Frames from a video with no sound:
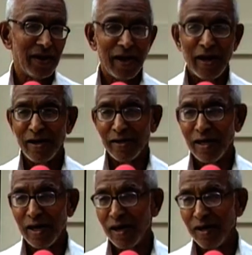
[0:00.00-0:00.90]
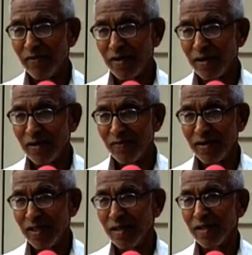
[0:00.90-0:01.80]
and they are living
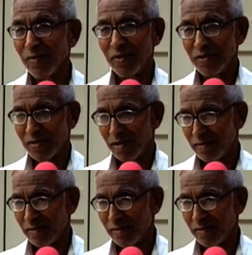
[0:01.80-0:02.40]
within the prison.